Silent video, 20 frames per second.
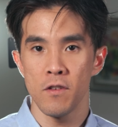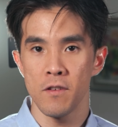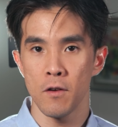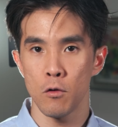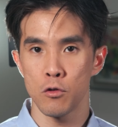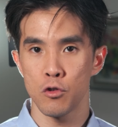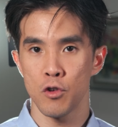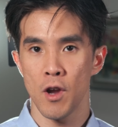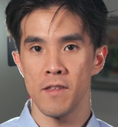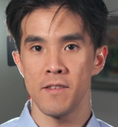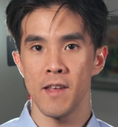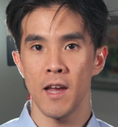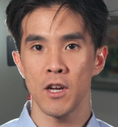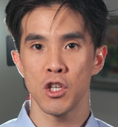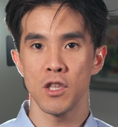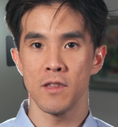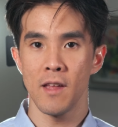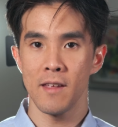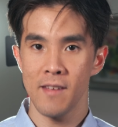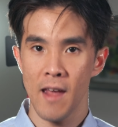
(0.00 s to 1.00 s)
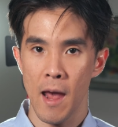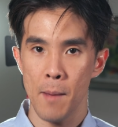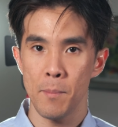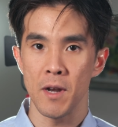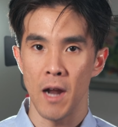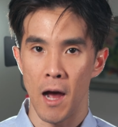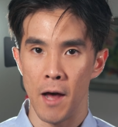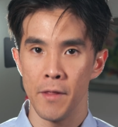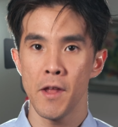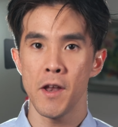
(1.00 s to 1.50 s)
single transaction that's
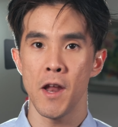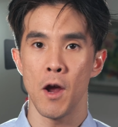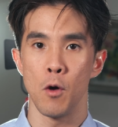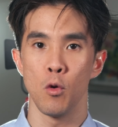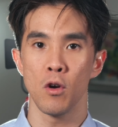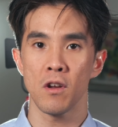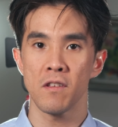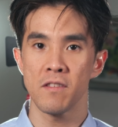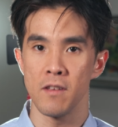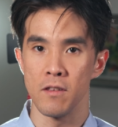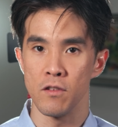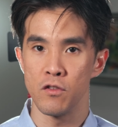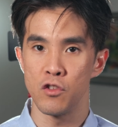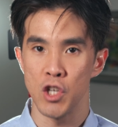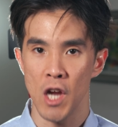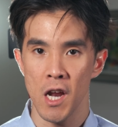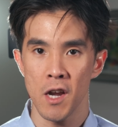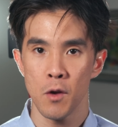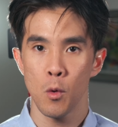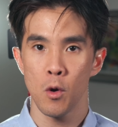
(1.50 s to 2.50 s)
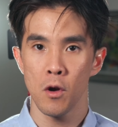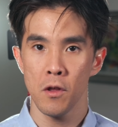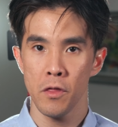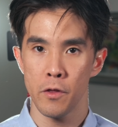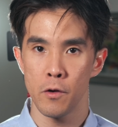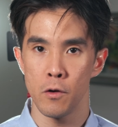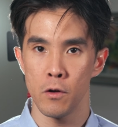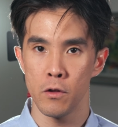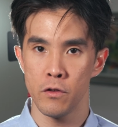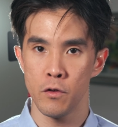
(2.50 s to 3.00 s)
happened on the network since January
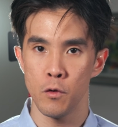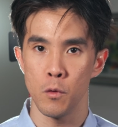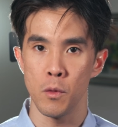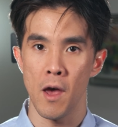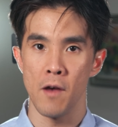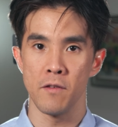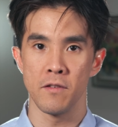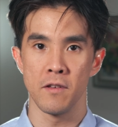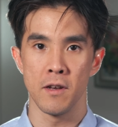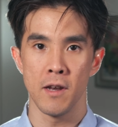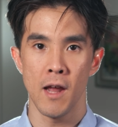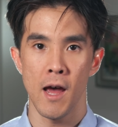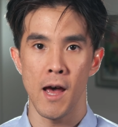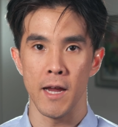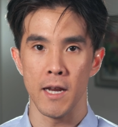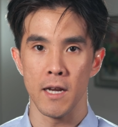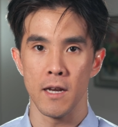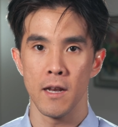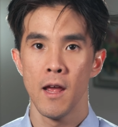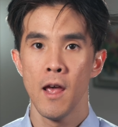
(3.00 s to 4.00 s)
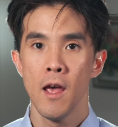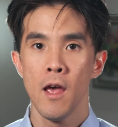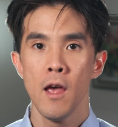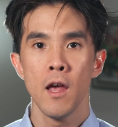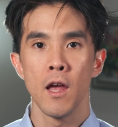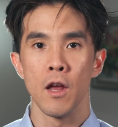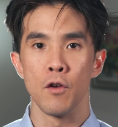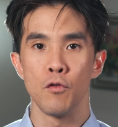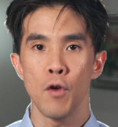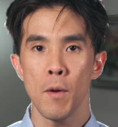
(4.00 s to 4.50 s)
3rd, 2009. It